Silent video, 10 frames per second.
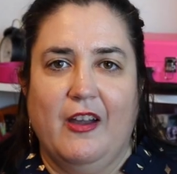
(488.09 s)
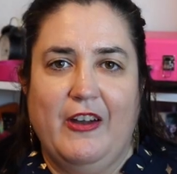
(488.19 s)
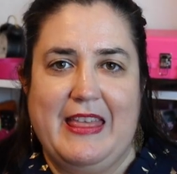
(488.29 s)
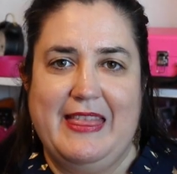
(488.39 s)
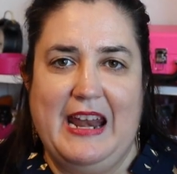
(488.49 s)
All
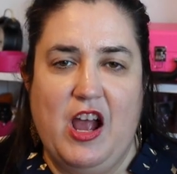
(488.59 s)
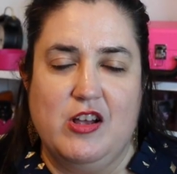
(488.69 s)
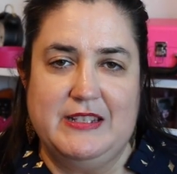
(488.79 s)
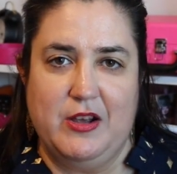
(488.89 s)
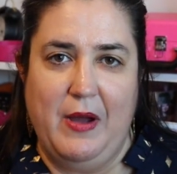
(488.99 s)
right, then I
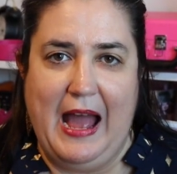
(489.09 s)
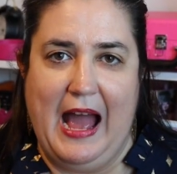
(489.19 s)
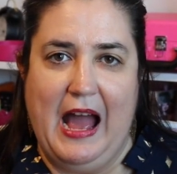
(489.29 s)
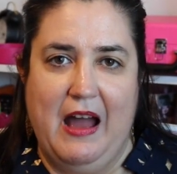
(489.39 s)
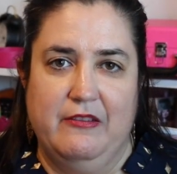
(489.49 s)
also
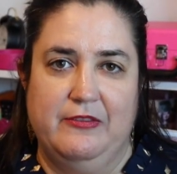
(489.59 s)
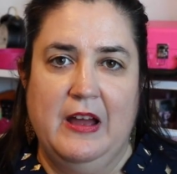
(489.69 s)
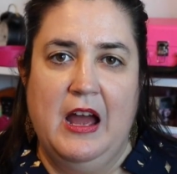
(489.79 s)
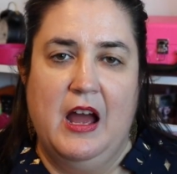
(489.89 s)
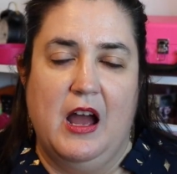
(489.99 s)
have
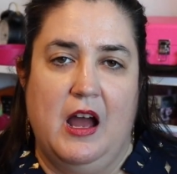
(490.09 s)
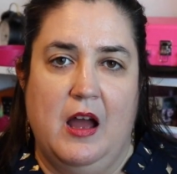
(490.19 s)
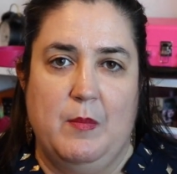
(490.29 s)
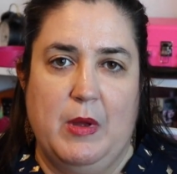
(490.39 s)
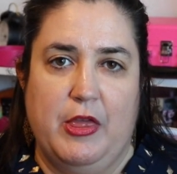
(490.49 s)

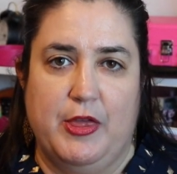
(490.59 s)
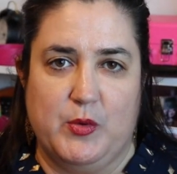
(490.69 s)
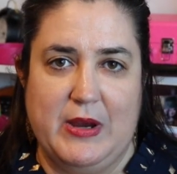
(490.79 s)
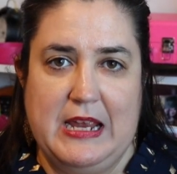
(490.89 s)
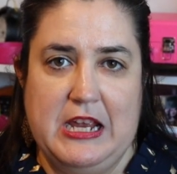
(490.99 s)

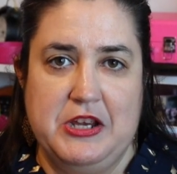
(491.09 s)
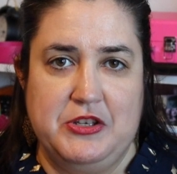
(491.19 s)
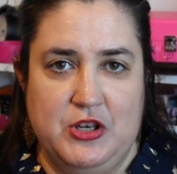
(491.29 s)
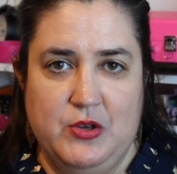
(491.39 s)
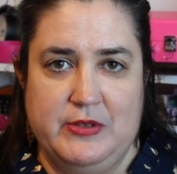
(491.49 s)
3
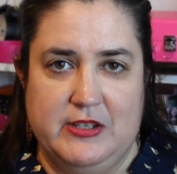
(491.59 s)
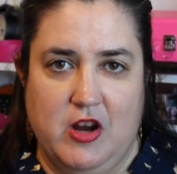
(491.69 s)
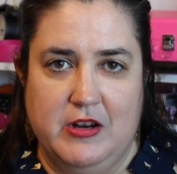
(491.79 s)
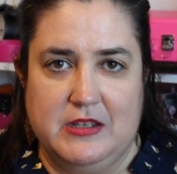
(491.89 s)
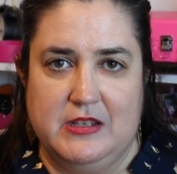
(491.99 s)
new
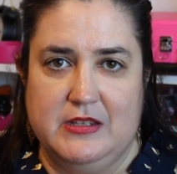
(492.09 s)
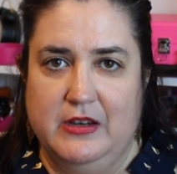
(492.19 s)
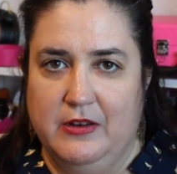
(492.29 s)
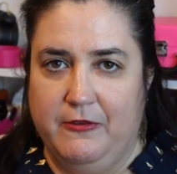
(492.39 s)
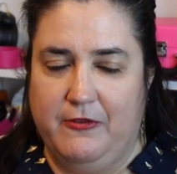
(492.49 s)
starts
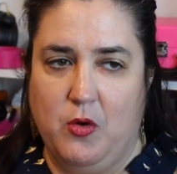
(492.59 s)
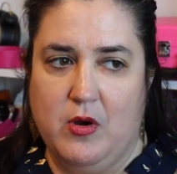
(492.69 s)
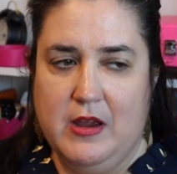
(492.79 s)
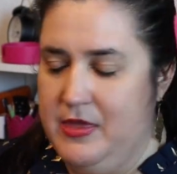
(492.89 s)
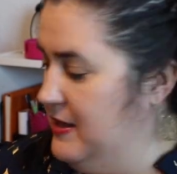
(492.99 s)

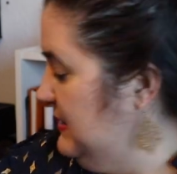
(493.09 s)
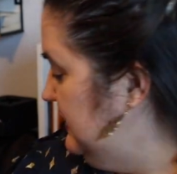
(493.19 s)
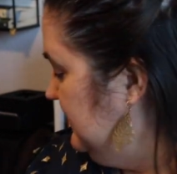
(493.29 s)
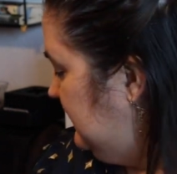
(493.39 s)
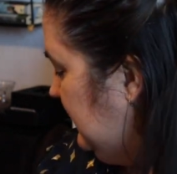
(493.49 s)
for
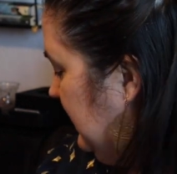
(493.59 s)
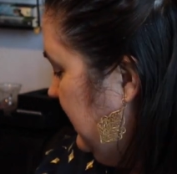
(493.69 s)
this